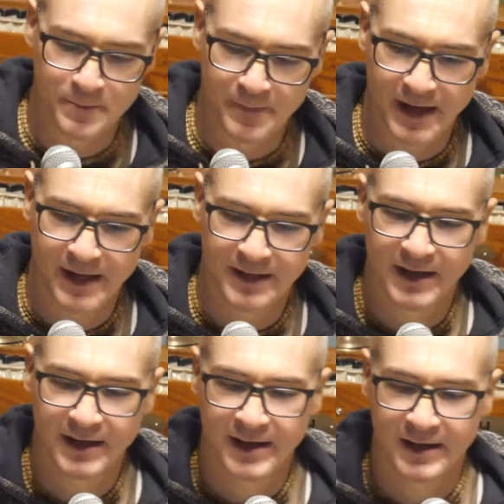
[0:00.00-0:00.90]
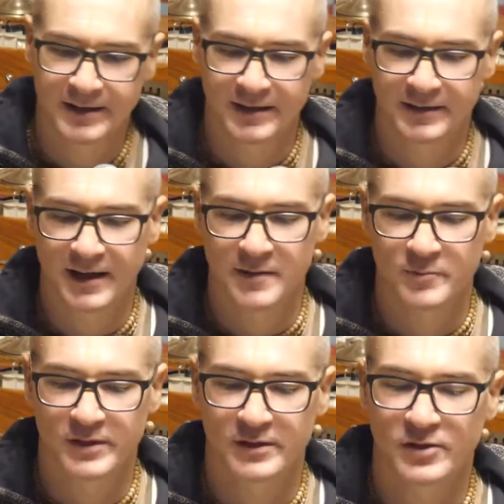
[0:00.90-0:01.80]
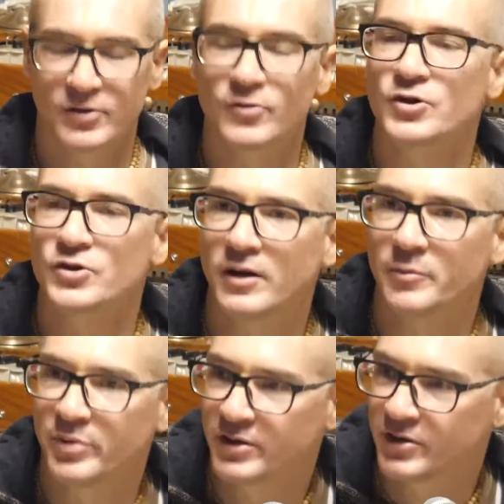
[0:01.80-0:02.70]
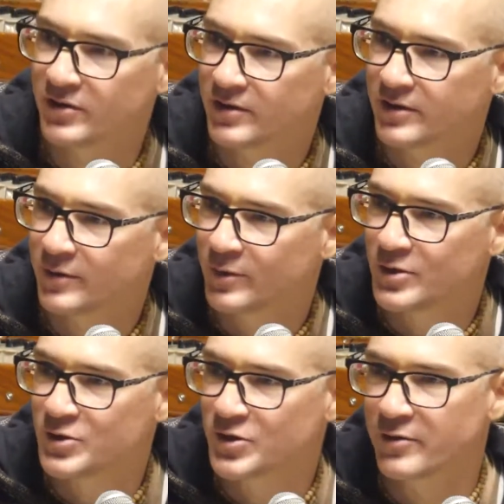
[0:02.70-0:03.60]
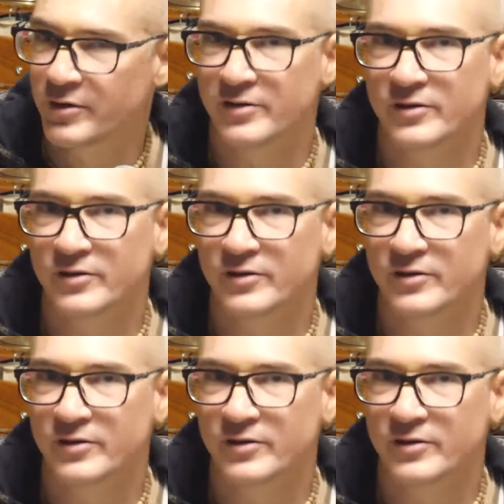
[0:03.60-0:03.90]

and then at that time Krishna appeared with the chariot,